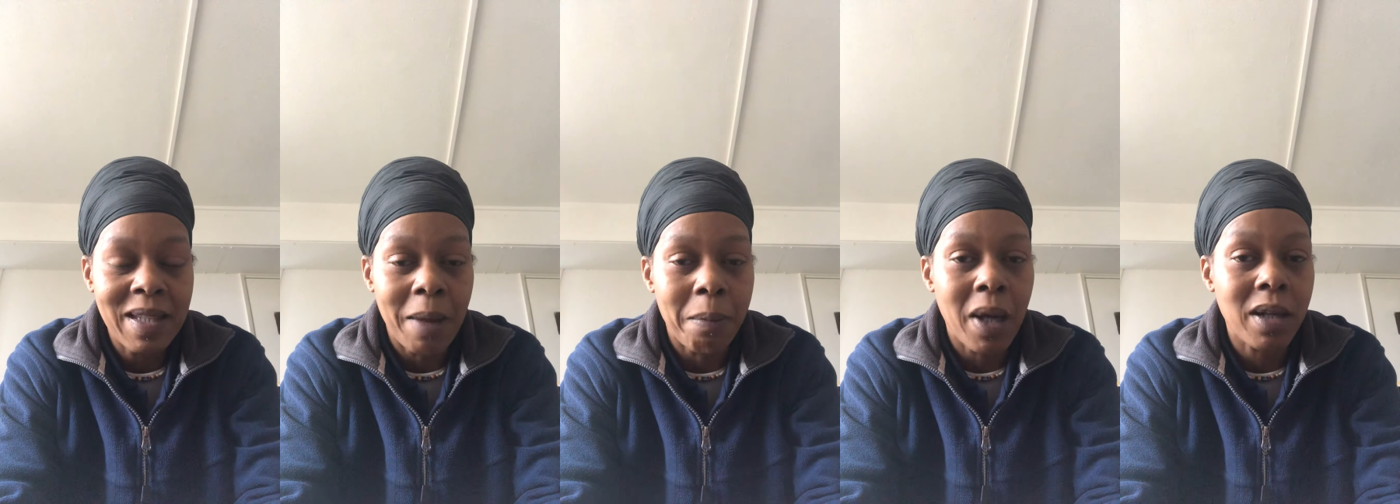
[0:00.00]

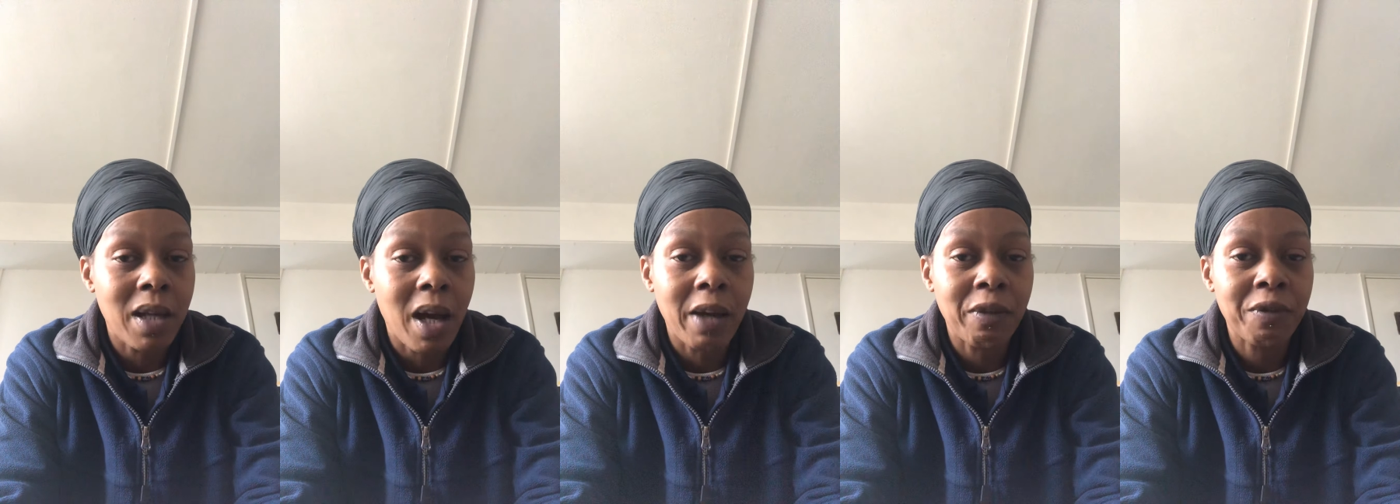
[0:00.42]
that my
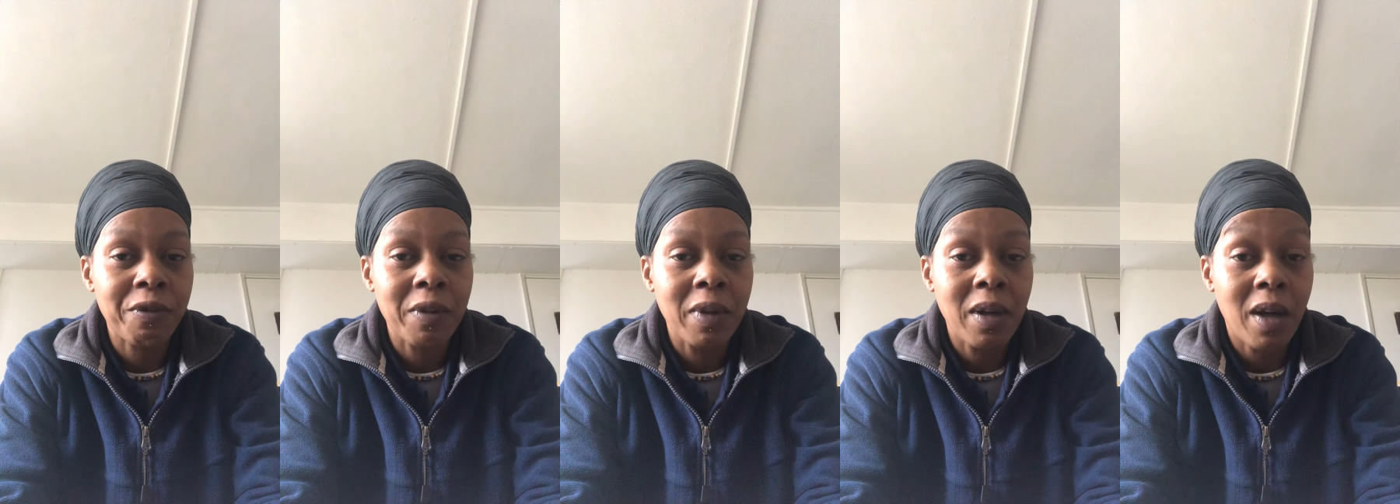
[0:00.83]
life
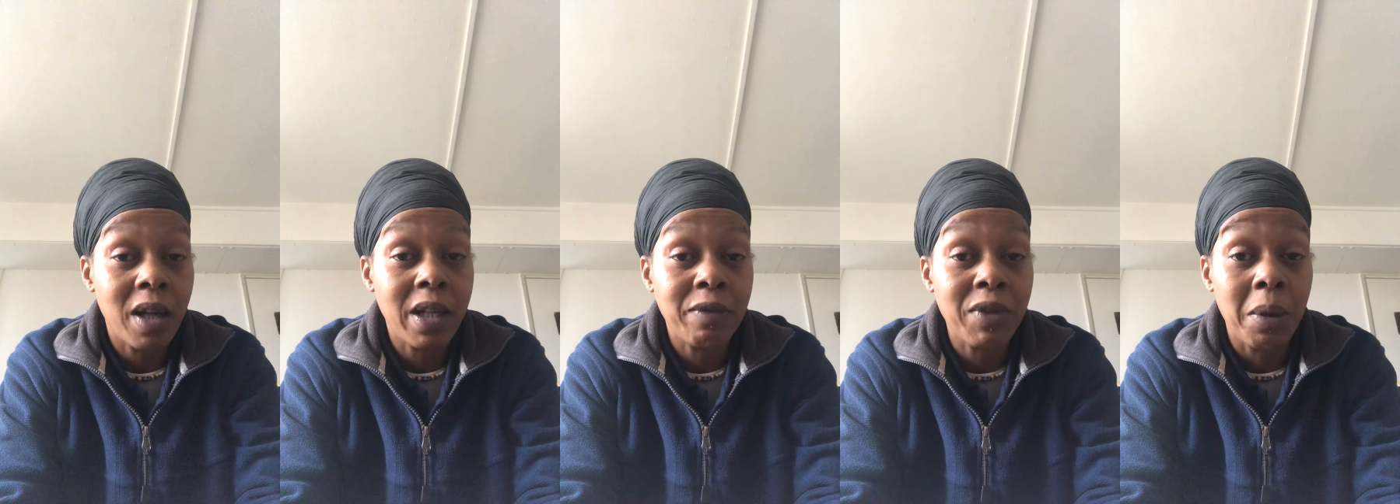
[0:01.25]
I
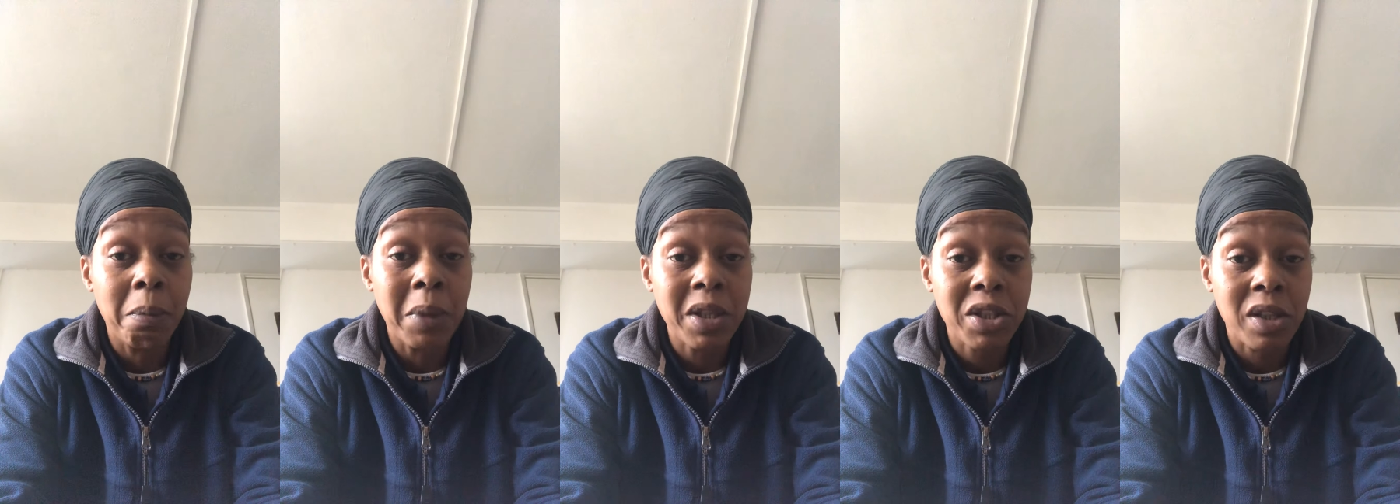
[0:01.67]
leave
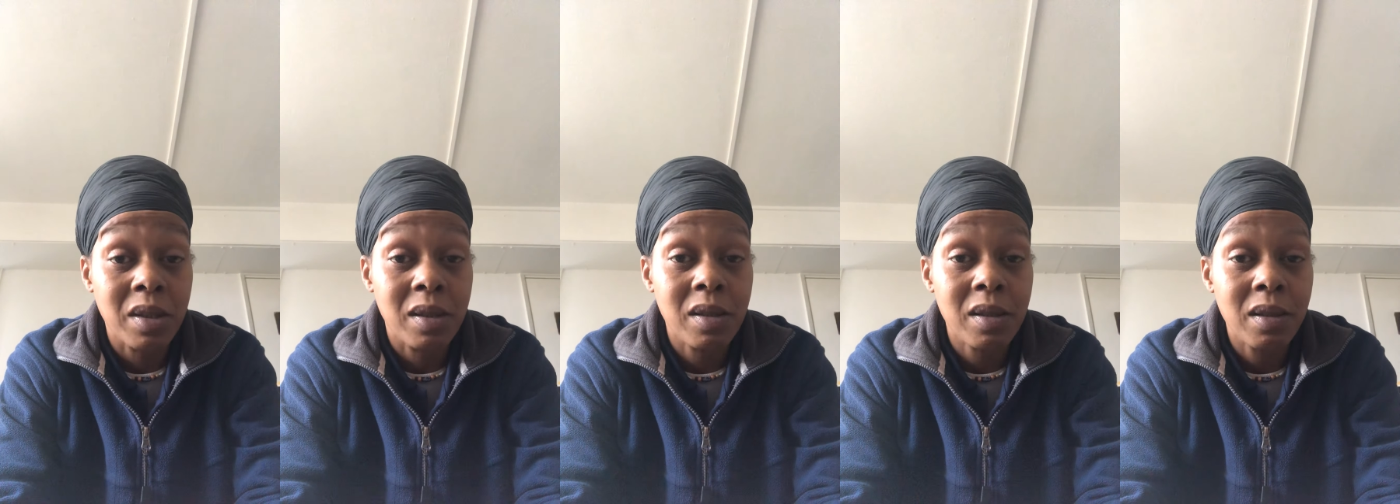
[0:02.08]

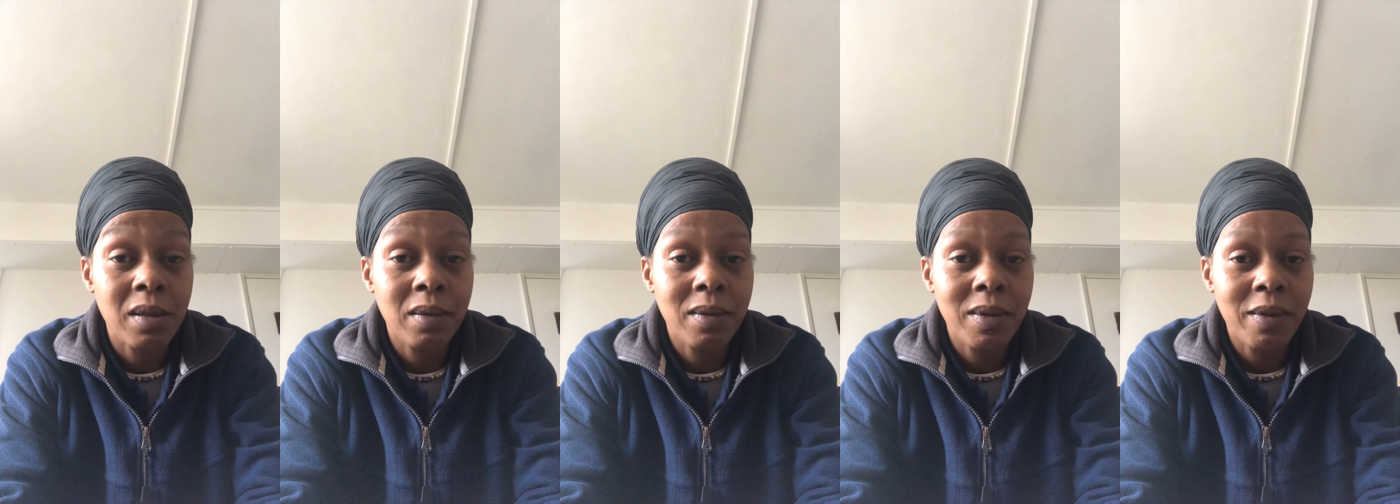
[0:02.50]
commissions
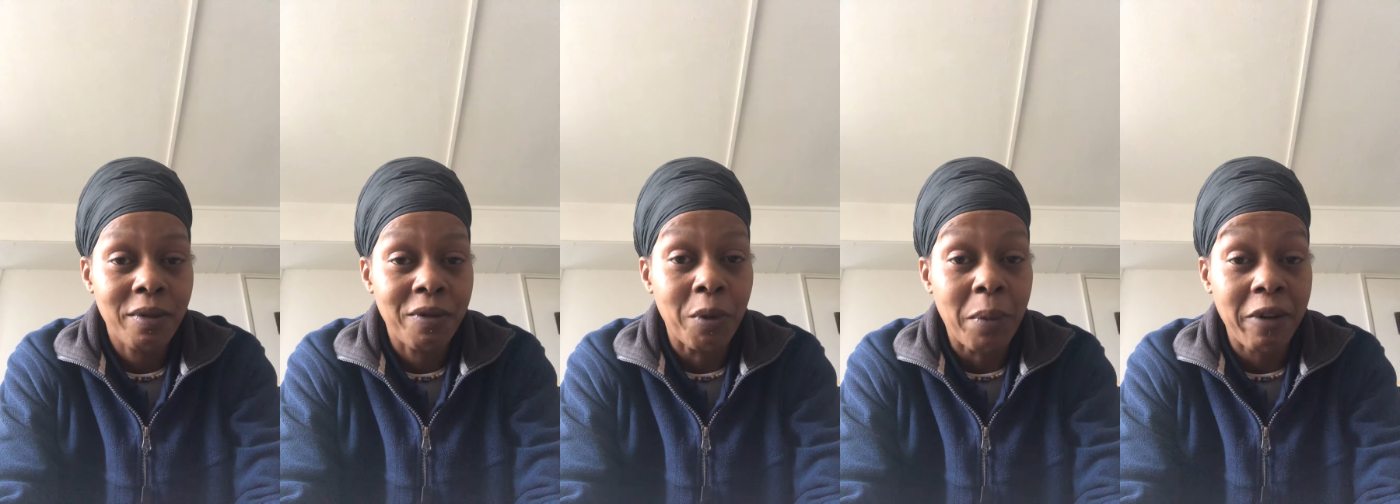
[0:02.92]

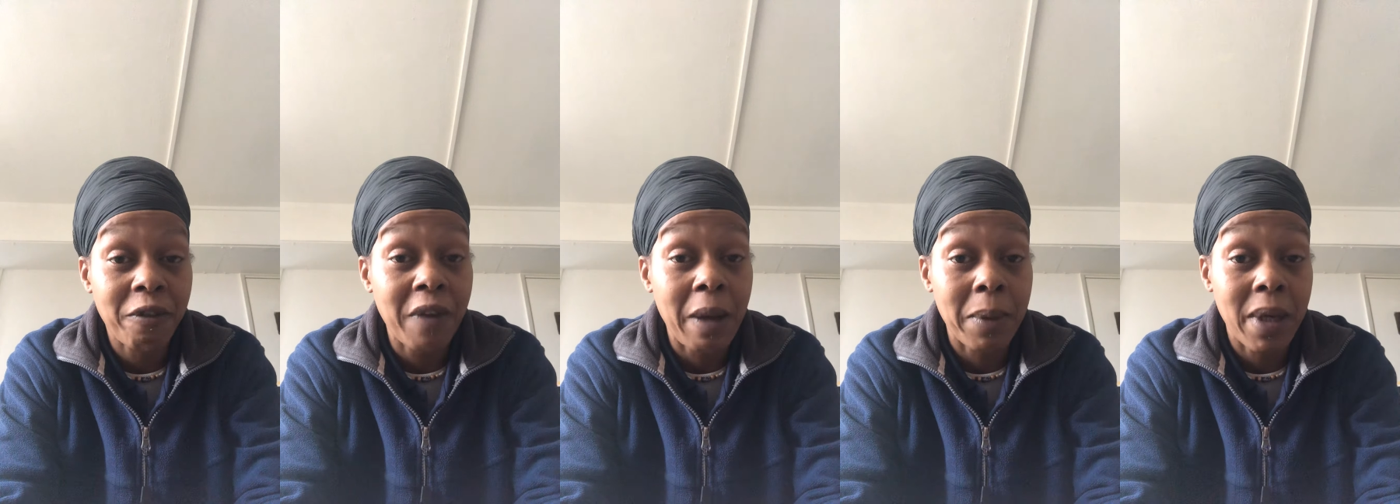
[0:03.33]
for my
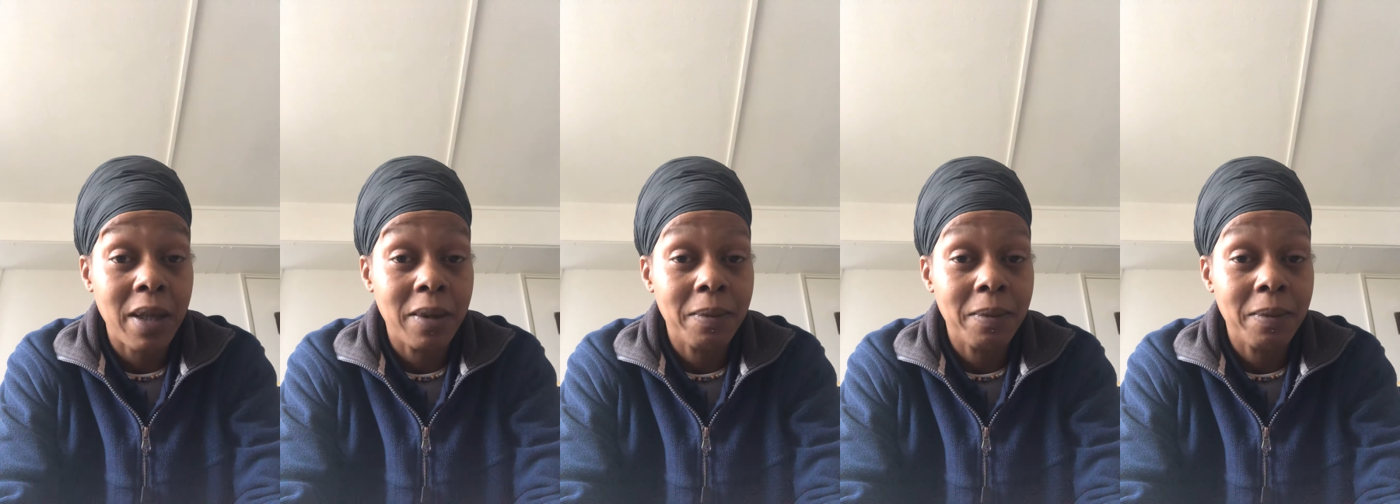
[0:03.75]
family.